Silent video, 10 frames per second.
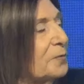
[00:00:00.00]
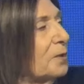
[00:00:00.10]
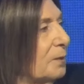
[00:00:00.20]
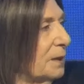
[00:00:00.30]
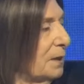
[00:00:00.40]

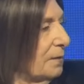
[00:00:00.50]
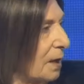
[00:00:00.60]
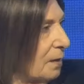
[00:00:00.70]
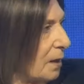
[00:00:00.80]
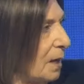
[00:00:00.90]
an
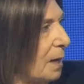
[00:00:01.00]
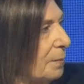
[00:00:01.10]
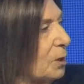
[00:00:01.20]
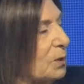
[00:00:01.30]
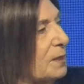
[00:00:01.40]
attack.
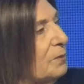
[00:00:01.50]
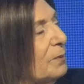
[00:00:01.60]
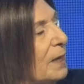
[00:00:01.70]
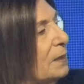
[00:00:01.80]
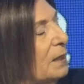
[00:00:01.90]
Because
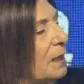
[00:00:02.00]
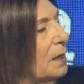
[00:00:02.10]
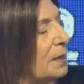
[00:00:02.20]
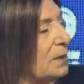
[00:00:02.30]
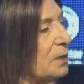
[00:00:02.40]
Iran
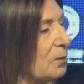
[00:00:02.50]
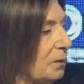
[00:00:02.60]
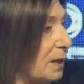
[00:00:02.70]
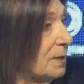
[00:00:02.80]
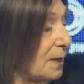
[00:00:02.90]
is
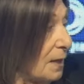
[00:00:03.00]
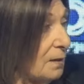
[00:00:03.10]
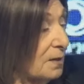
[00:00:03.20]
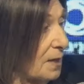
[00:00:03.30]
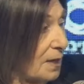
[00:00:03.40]
not as they
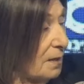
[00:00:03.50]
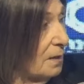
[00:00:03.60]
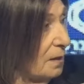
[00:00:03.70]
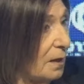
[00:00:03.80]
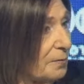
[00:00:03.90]
are
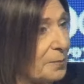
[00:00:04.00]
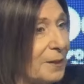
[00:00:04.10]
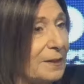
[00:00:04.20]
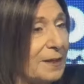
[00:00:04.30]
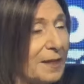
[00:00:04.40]
saying.
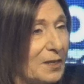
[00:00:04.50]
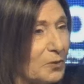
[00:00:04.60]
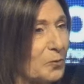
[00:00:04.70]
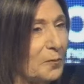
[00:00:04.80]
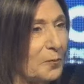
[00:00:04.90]
Everyone
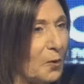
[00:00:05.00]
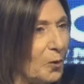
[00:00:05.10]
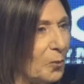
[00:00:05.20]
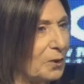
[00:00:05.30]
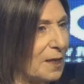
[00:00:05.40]
has to
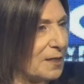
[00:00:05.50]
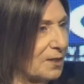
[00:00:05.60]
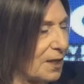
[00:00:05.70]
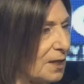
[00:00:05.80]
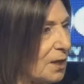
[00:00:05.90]
follow what they are
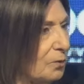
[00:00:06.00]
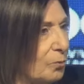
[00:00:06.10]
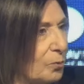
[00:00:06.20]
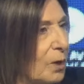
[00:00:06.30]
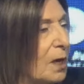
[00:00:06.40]
saying
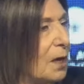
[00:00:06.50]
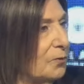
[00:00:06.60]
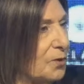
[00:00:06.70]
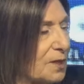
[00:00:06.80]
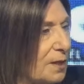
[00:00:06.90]
and to understand